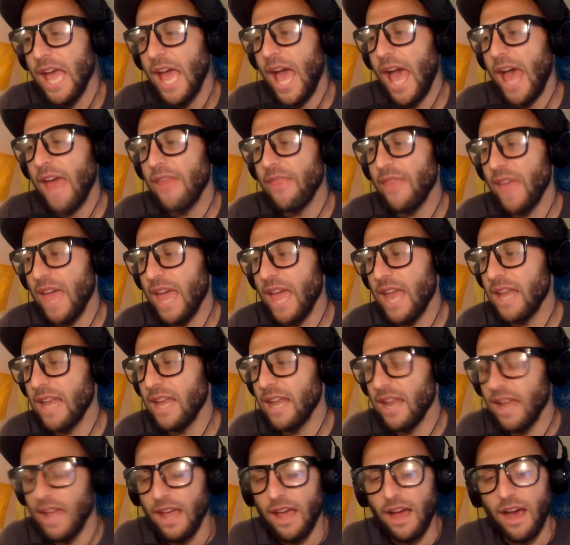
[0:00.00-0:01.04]
And
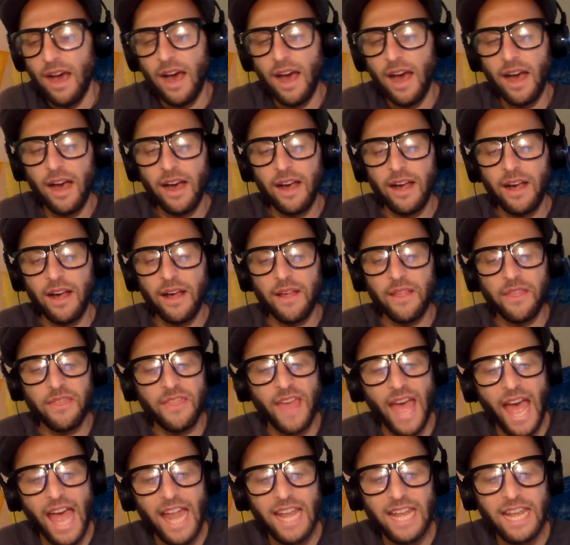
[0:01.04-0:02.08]
then
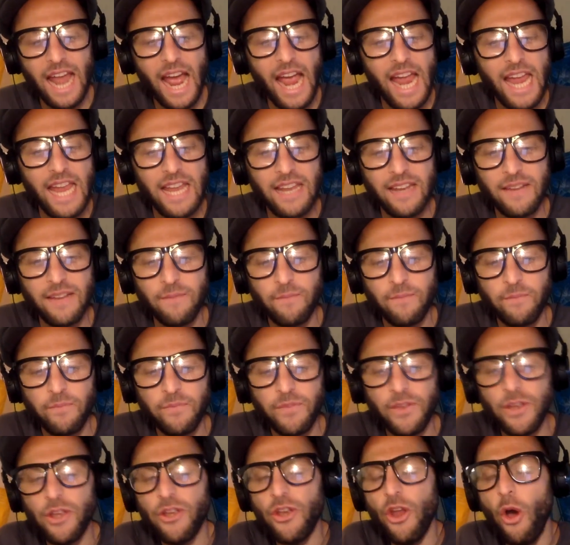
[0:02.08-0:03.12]
that night,
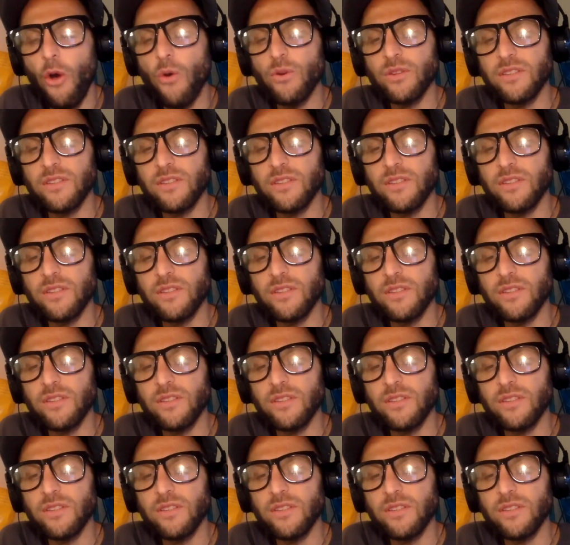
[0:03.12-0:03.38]
no